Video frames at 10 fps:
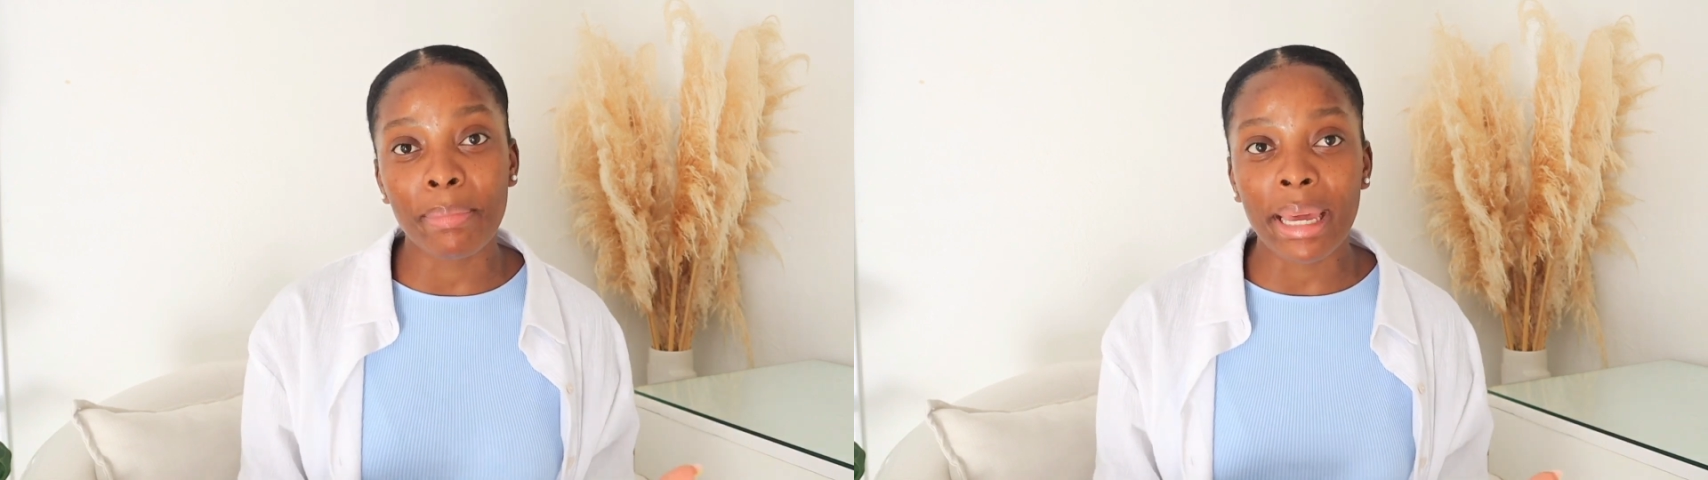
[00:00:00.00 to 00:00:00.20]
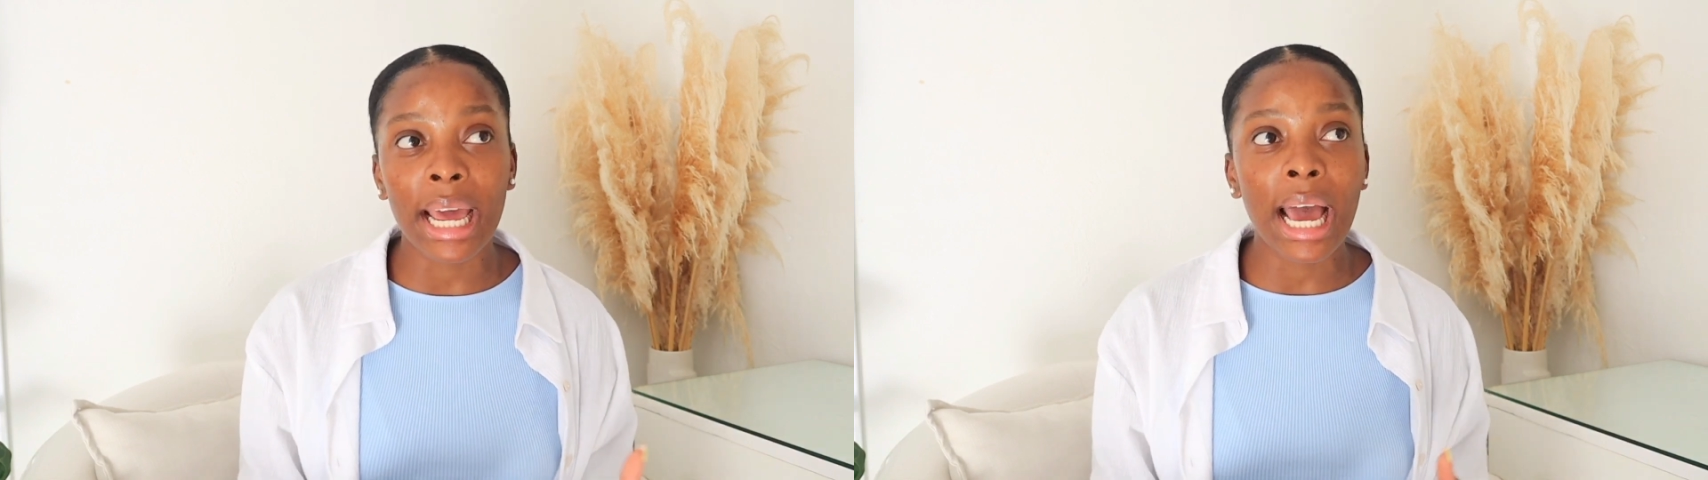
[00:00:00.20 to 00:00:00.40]

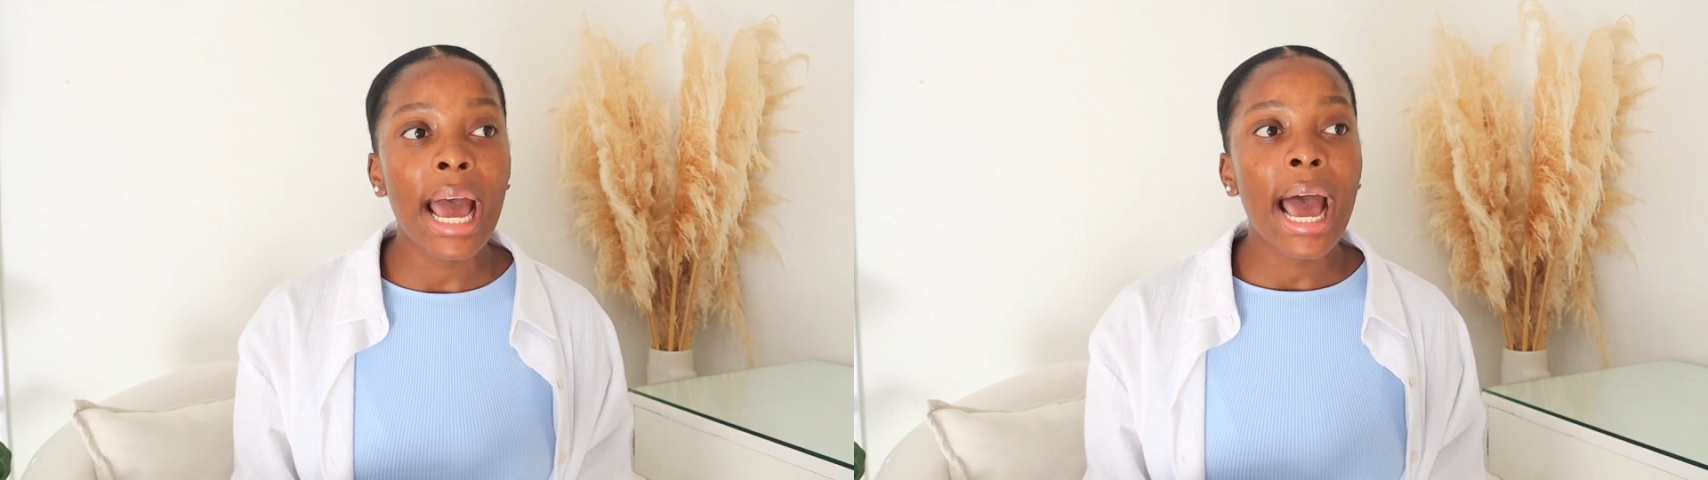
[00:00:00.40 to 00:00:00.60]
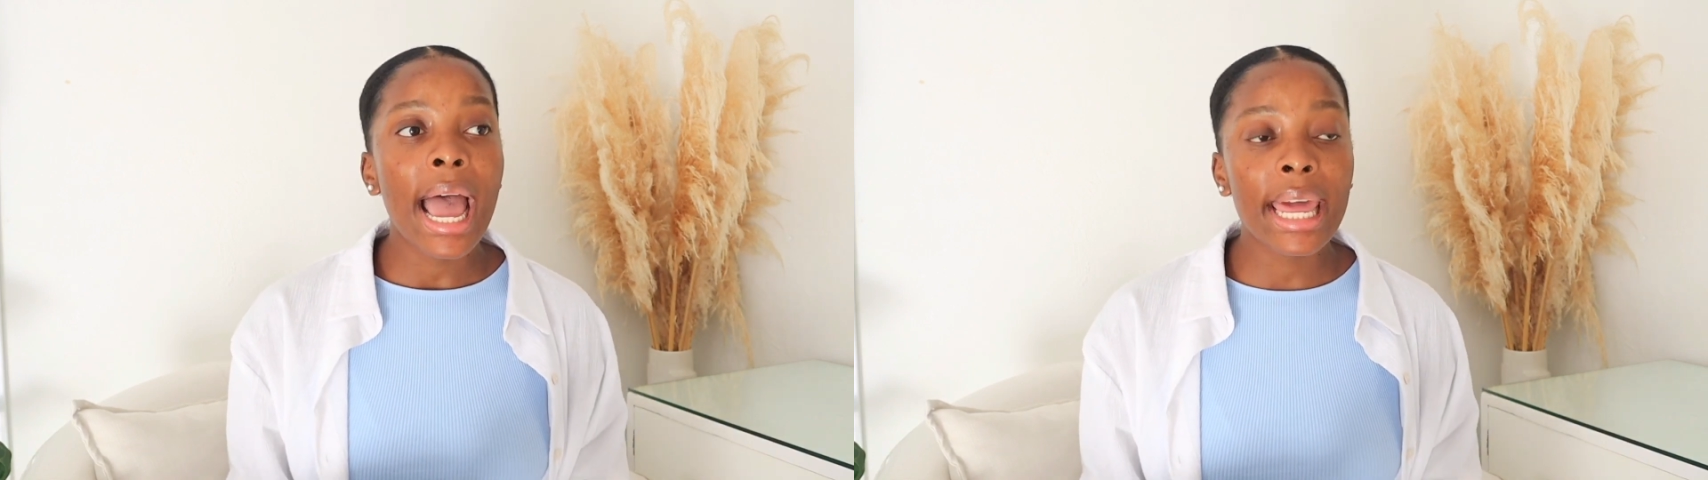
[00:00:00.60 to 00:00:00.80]
better,
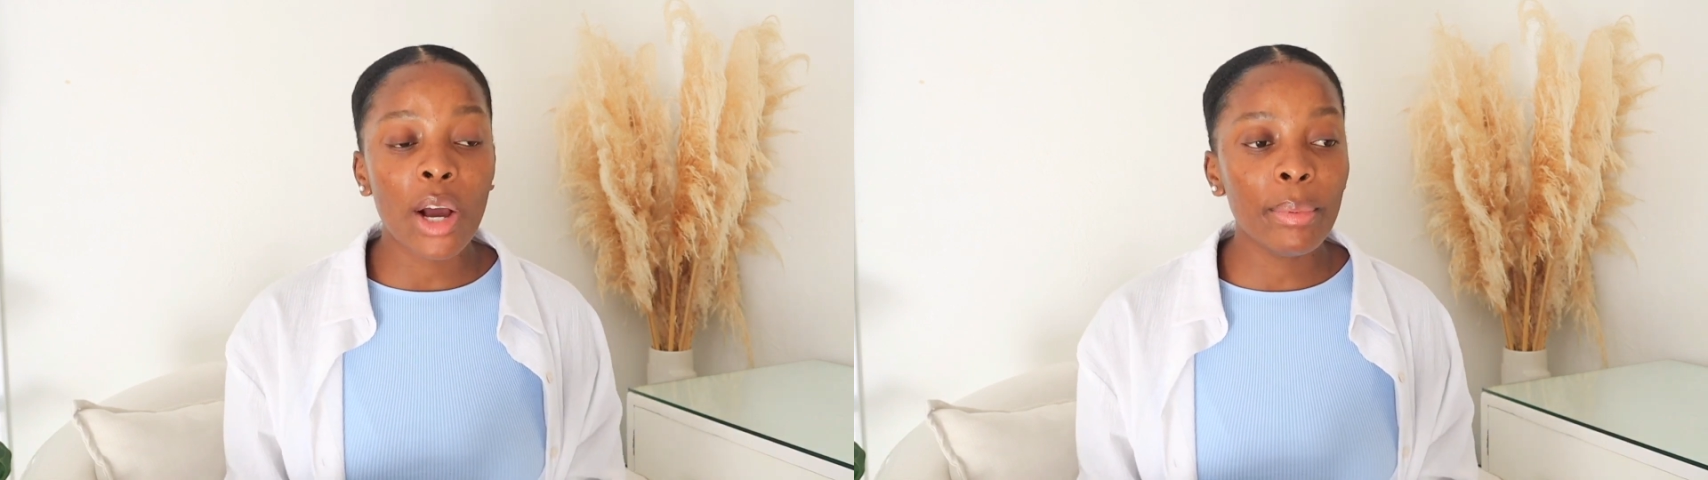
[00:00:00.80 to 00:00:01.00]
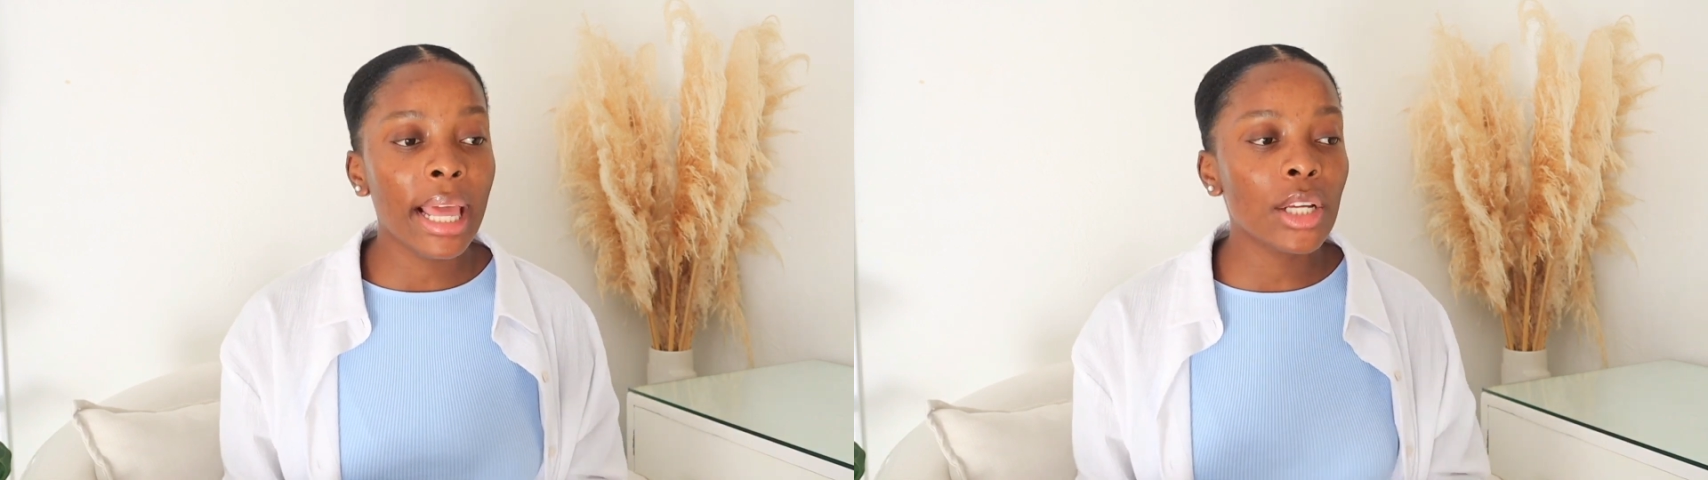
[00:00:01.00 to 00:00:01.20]
and
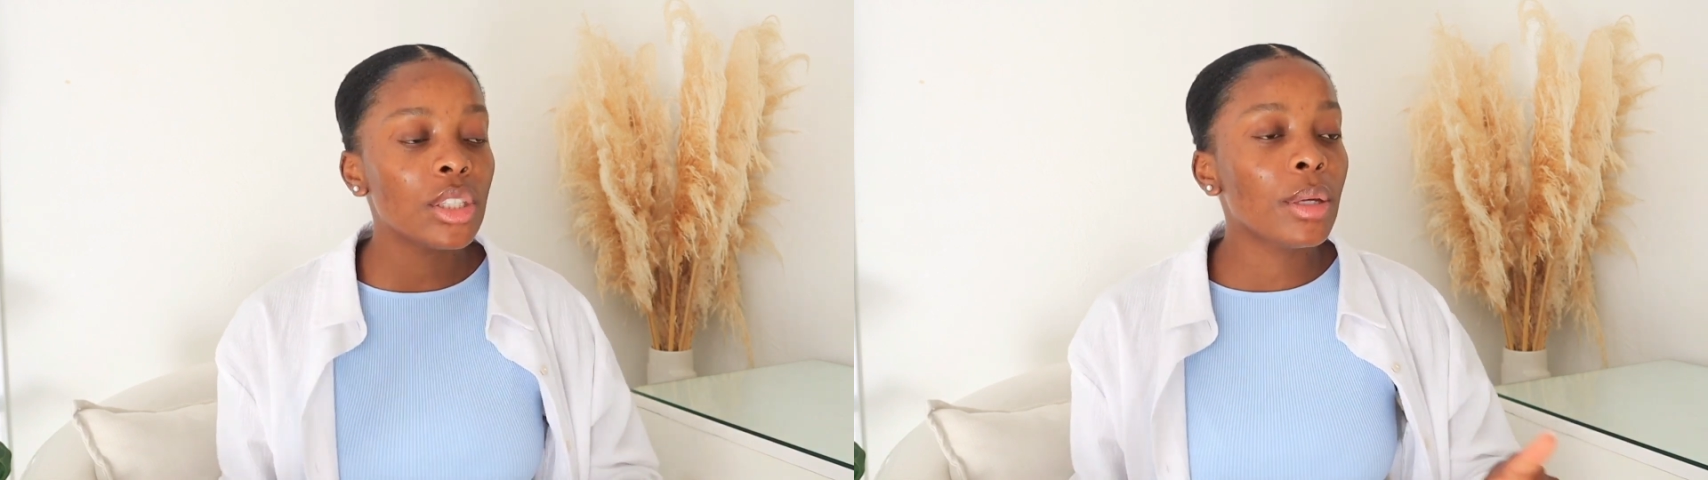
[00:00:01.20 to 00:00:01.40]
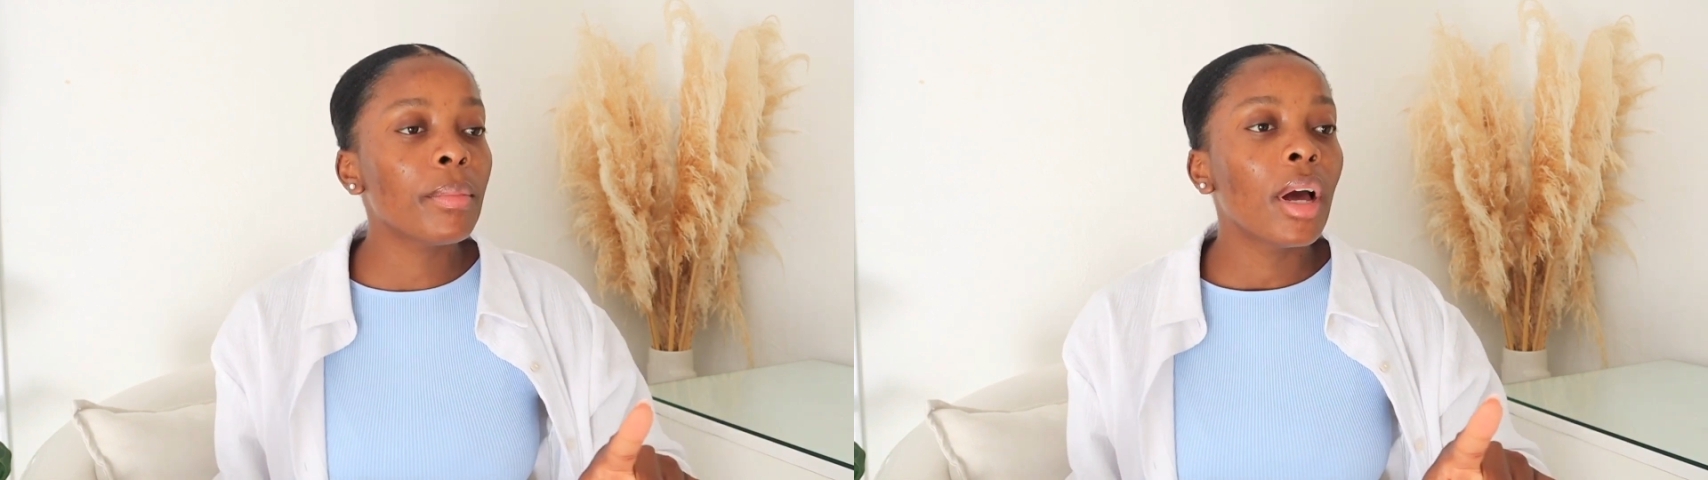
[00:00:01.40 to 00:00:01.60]
I'll be like
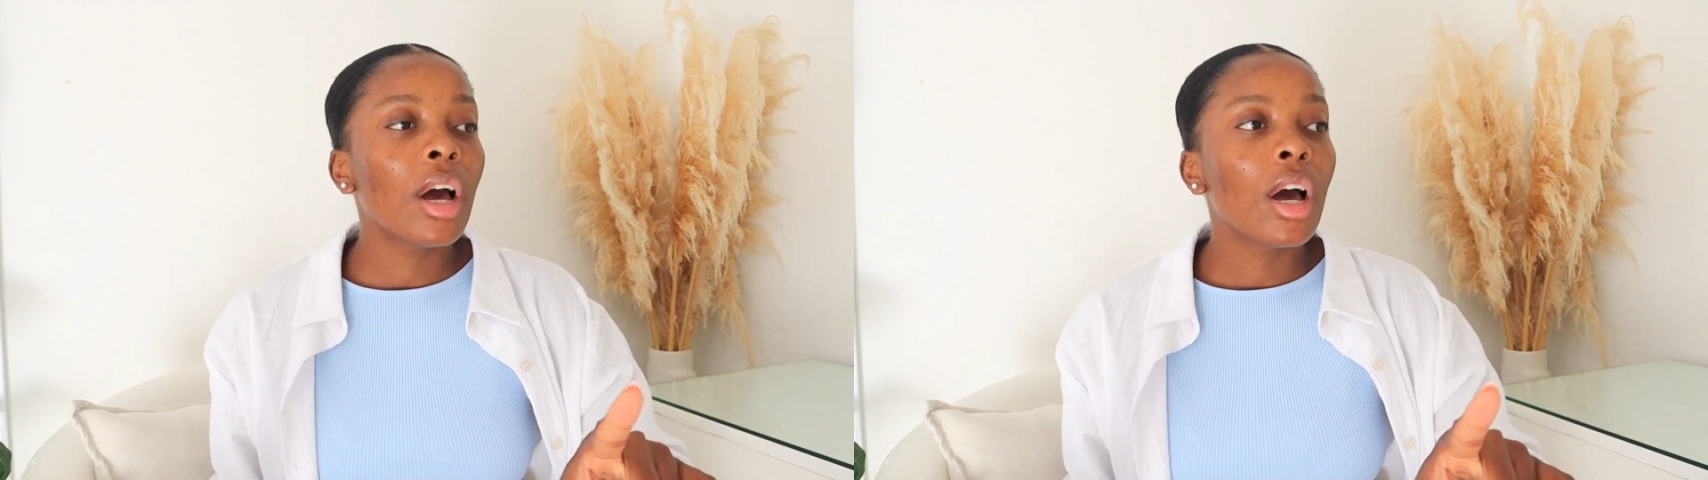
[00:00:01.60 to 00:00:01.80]
to them,